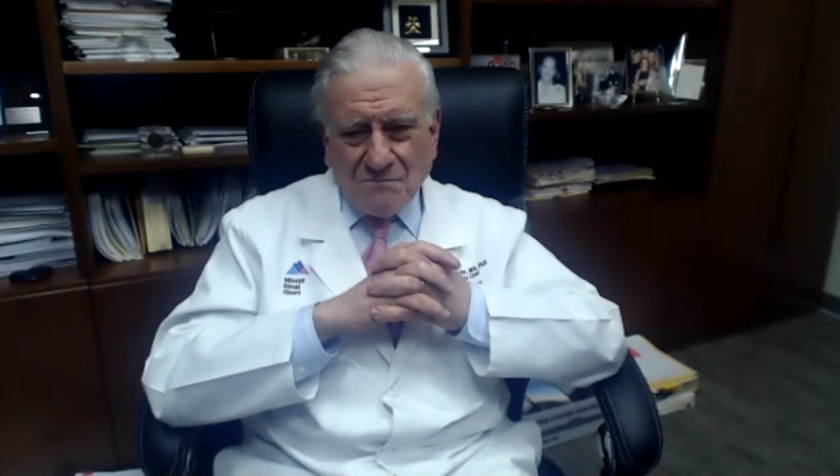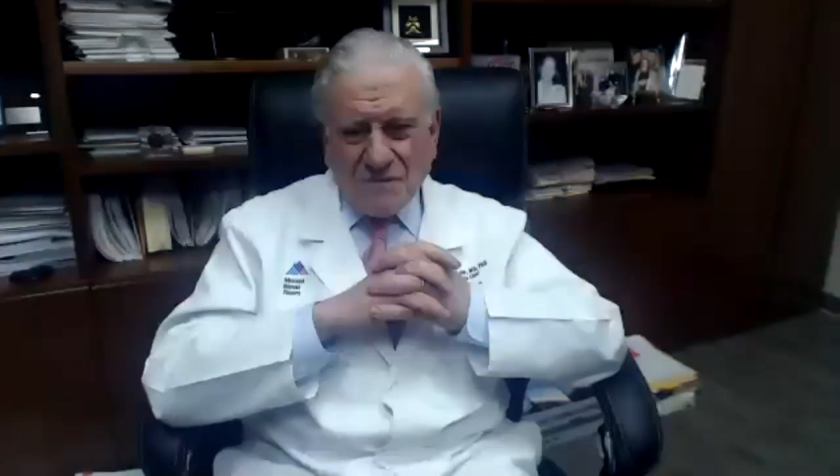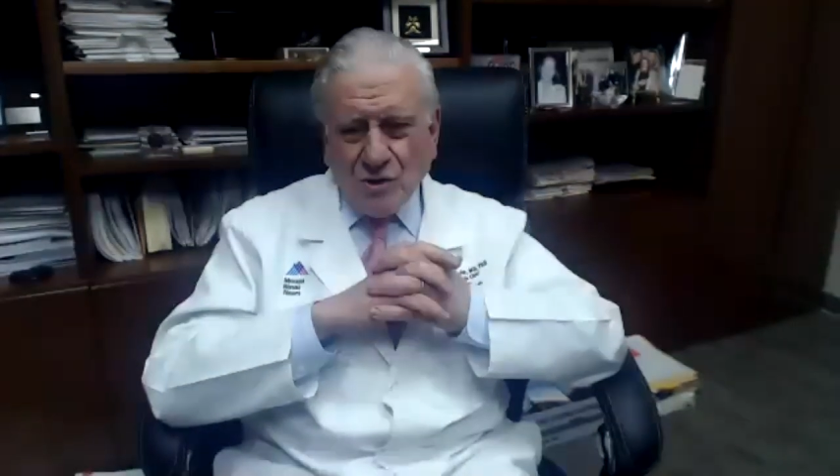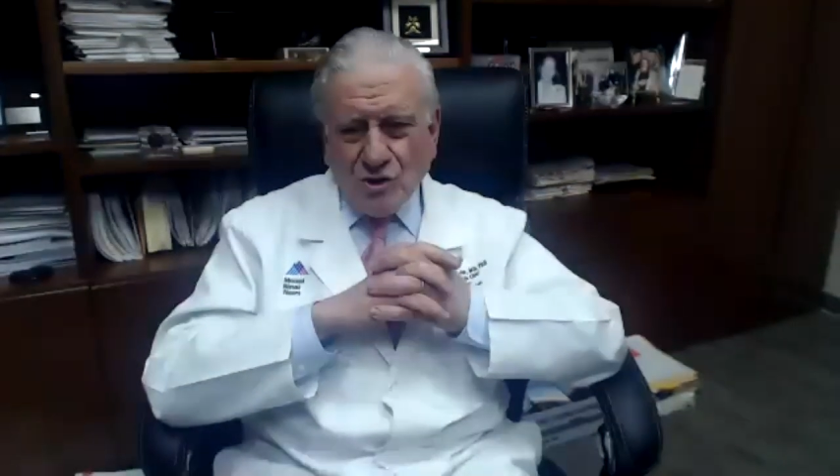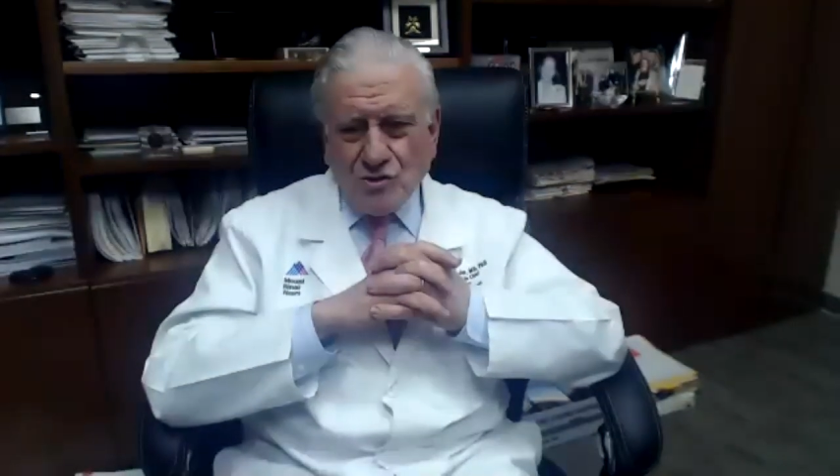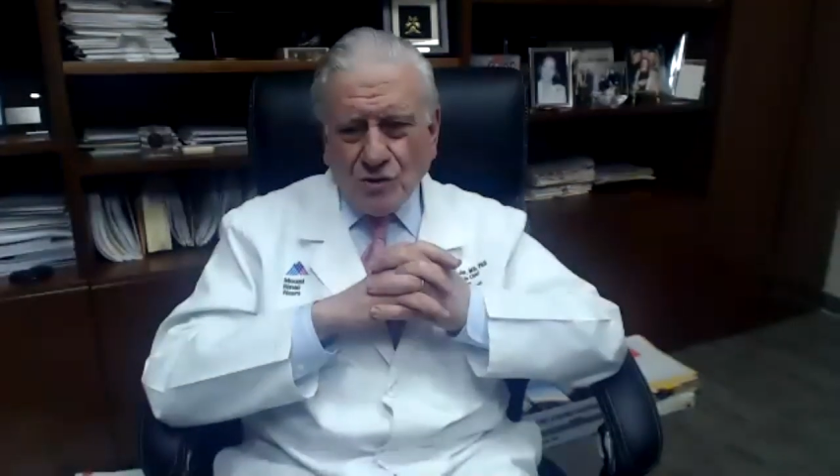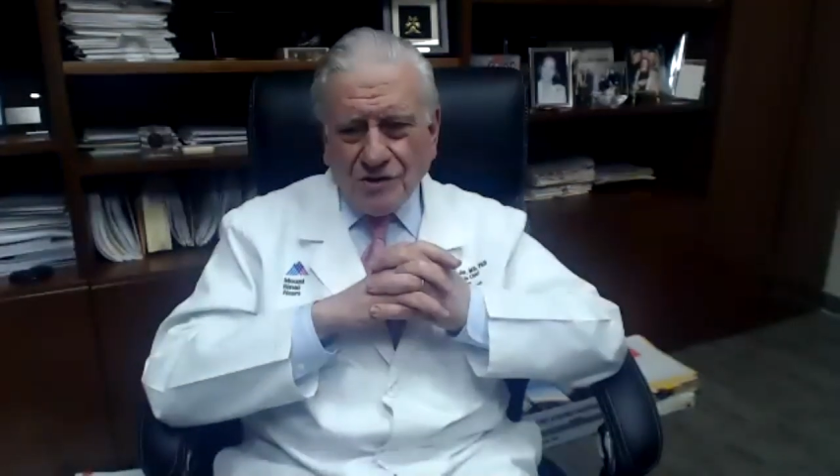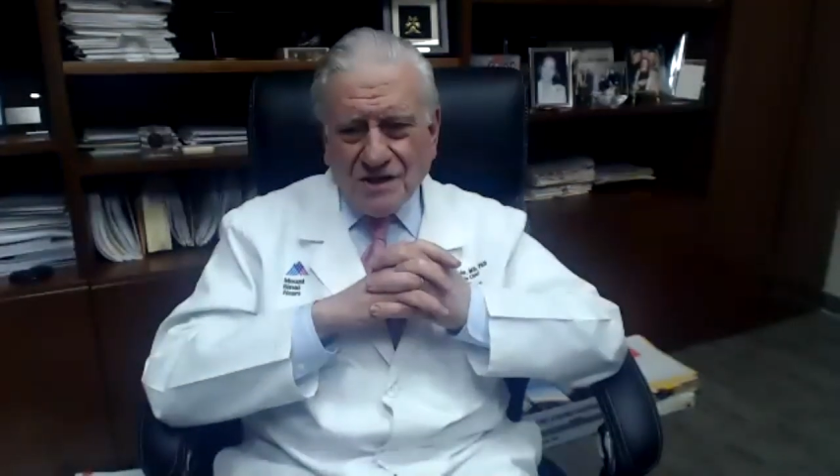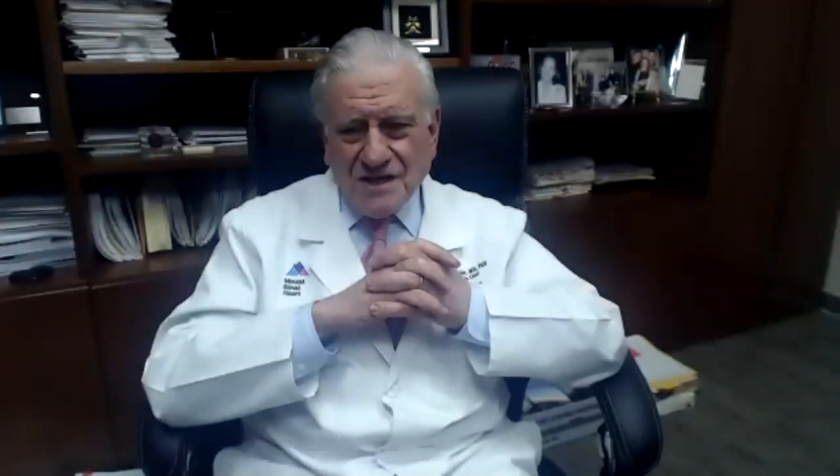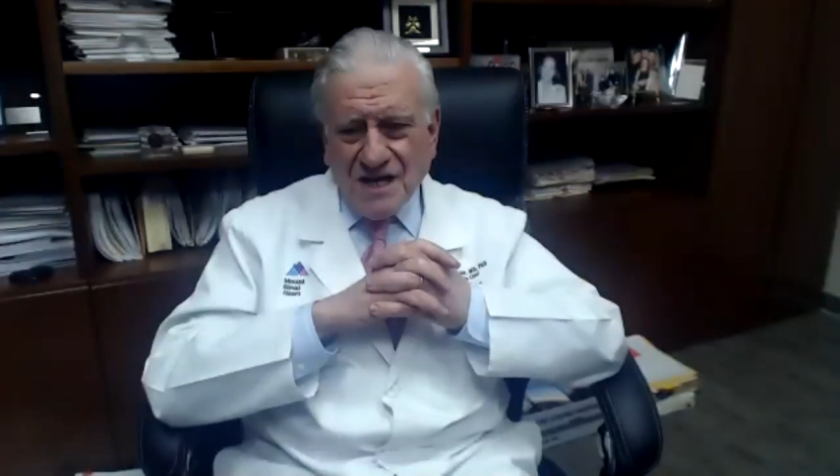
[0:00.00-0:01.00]
Because you
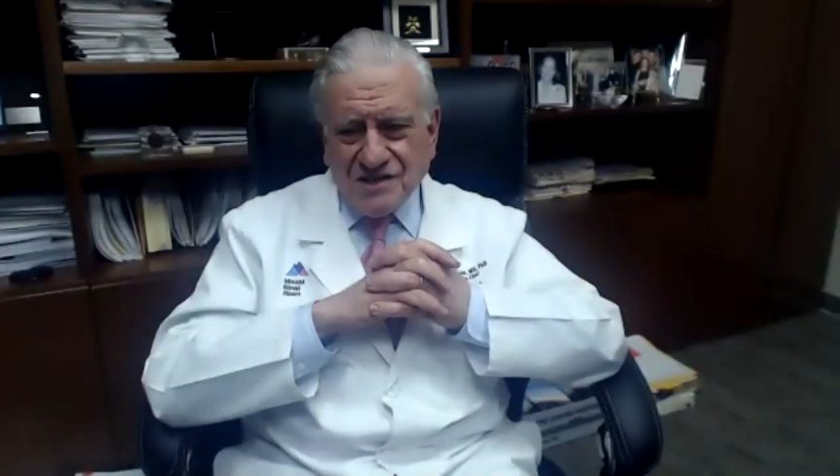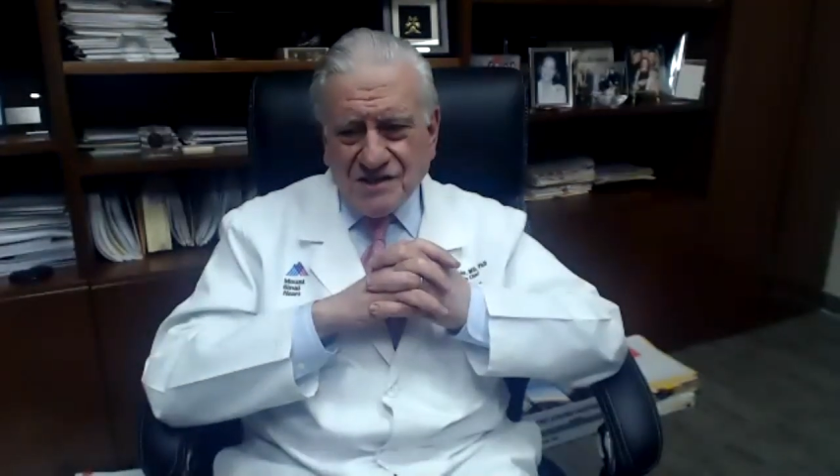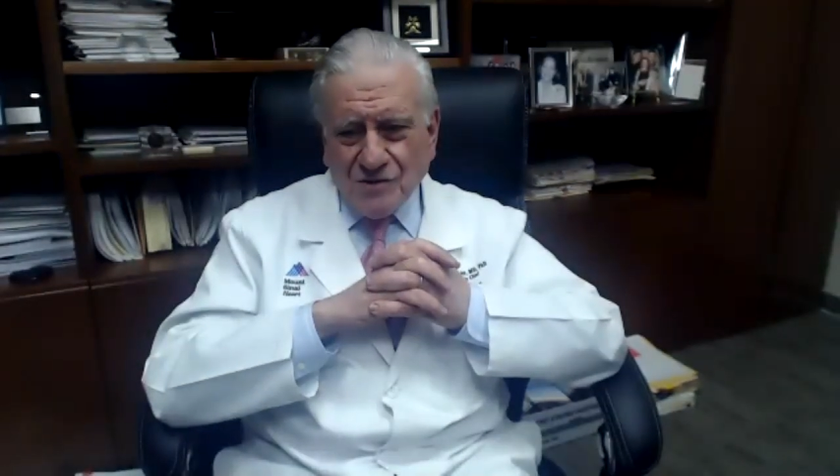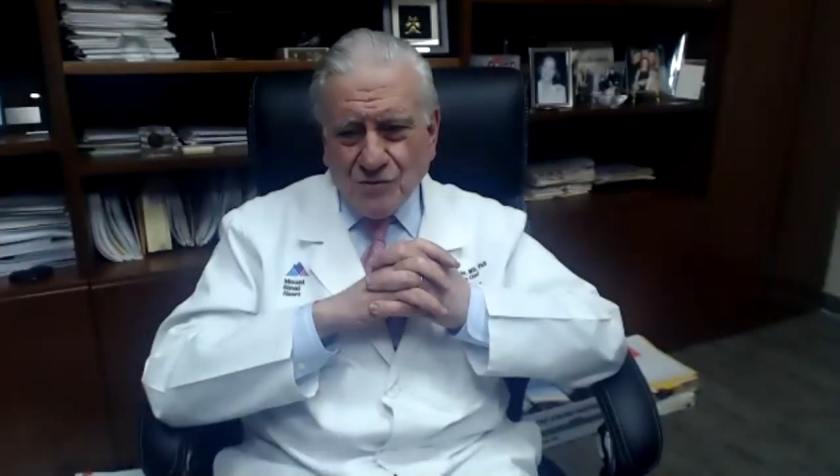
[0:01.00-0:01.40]
already asked the